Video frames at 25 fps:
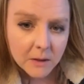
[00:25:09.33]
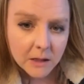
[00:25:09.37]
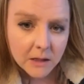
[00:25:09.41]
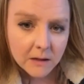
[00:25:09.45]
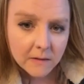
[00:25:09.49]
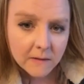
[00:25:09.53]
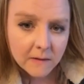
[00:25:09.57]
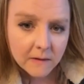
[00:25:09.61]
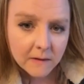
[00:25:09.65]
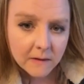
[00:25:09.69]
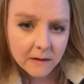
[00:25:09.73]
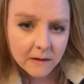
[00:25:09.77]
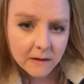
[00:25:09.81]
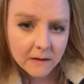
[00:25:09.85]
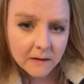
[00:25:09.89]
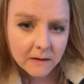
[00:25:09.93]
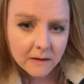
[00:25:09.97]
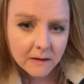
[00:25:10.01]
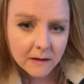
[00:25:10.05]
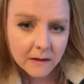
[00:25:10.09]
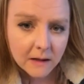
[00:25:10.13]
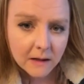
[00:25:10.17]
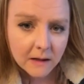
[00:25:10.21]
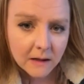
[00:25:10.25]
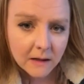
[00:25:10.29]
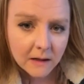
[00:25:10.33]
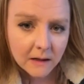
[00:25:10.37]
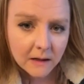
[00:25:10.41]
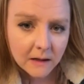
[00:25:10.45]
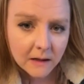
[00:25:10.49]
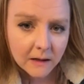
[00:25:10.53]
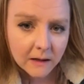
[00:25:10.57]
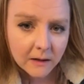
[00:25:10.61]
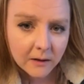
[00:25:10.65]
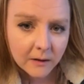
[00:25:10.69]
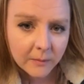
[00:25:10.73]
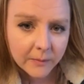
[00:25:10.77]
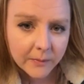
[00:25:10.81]
10 minutes at the end of the
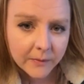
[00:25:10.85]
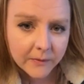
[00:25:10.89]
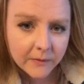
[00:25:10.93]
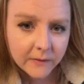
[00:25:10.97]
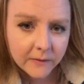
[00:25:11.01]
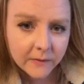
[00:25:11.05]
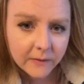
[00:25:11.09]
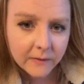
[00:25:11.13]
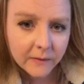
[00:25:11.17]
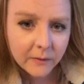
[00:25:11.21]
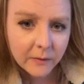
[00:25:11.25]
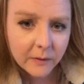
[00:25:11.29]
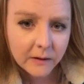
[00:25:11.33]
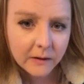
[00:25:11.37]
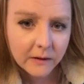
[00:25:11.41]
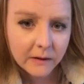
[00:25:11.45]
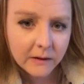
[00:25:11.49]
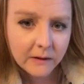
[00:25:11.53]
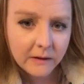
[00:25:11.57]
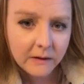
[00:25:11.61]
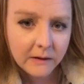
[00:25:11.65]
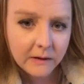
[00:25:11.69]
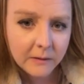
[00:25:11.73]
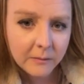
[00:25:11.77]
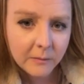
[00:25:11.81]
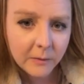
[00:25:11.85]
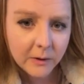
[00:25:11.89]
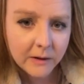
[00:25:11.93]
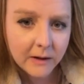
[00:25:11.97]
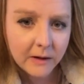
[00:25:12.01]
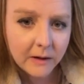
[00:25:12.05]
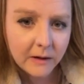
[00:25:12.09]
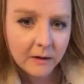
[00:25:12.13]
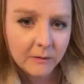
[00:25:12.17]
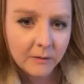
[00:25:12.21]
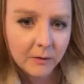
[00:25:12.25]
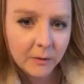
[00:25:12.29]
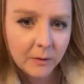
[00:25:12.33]
day, it helps quickly clean them
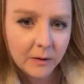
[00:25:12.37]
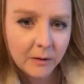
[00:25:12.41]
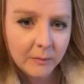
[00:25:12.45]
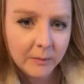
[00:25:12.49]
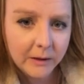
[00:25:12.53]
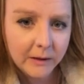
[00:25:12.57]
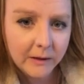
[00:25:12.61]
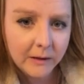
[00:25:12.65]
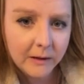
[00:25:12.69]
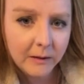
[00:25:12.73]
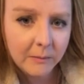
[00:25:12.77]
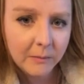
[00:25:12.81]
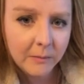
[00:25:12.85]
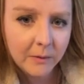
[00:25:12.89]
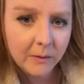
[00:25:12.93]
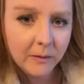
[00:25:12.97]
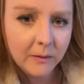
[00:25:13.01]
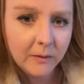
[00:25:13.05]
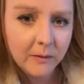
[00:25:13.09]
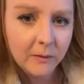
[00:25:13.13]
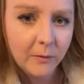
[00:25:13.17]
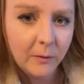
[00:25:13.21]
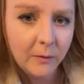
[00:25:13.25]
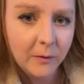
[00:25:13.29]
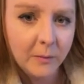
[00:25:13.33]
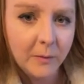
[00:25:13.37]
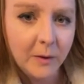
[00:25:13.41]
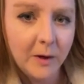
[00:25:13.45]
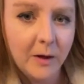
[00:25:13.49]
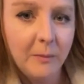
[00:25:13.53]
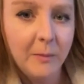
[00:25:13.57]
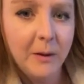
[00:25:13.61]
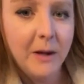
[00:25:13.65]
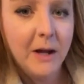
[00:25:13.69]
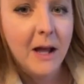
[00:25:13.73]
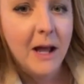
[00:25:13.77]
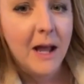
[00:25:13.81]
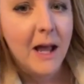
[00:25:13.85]
without overwhelming them, or
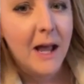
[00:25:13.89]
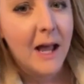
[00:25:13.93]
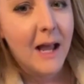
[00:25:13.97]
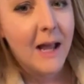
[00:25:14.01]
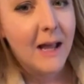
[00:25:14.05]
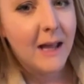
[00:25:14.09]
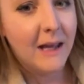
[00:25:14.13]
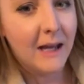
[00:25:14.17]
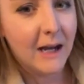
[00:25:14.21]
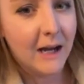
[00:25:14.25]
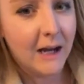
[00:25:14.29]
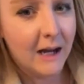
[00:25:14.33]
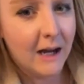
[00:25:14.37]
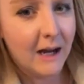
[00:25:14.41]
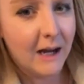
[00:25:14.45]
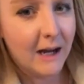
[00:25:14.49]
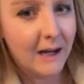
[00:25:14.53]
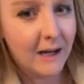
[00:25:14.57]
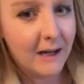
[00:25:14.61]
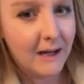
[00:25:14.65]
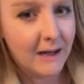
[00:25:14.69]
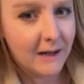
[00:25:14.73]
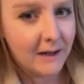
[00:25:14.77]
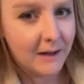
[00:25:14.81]
mom. Yeah,